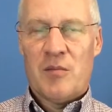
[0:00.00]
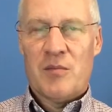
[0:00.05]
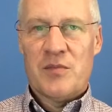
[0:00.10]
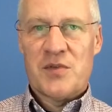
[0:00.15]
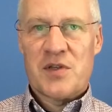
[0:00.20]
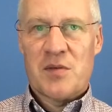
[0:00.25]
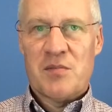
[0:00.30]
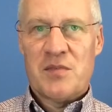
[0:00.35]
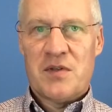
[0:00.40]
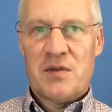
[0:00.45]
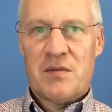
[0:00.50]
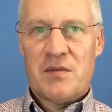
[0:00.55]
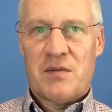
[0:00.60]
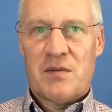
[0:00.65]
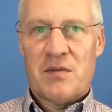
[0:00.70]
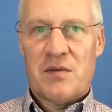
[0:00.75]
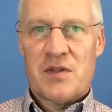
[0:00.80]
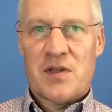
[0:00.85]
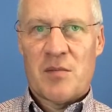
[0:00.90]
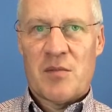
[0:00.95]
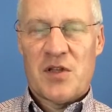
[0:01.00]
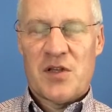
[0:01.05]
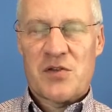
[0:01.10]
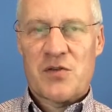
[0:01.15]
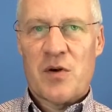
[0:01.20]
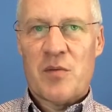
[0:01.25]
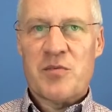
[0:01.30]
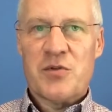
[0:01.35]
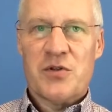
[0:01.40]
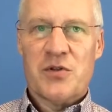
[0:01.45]
some of the
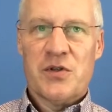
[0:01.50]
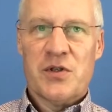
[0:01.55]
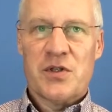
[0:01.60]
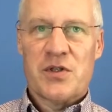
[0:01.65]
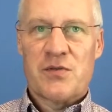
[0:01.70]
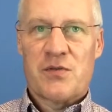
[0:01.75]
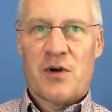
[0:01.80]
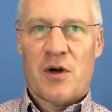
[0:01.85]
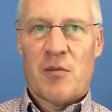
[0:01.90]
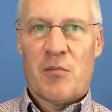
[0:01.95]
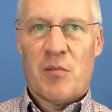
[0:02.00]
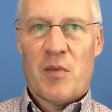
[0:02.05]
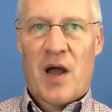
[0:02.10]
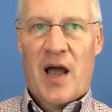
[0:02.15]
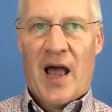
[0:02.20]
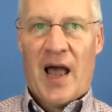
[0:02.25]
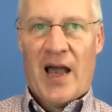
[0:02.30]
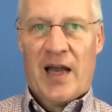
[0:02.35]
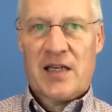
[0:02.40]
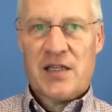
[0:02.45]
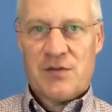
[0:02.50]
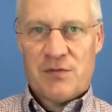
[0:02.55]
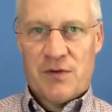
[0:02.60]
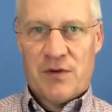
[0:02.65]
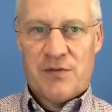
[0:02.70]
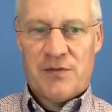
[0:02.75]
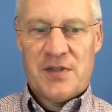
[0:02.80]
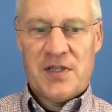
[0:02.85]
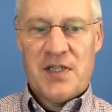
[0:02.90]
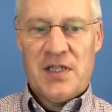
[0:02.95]
scriptures from Acts
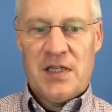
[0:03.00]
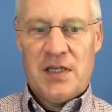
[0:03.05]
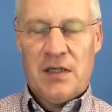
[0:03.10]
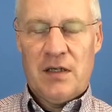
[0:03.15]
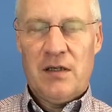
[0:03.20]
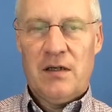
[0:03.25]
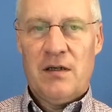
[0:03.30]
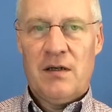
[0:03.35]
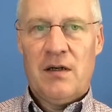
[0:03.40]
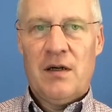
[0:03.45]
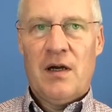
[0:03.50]
15,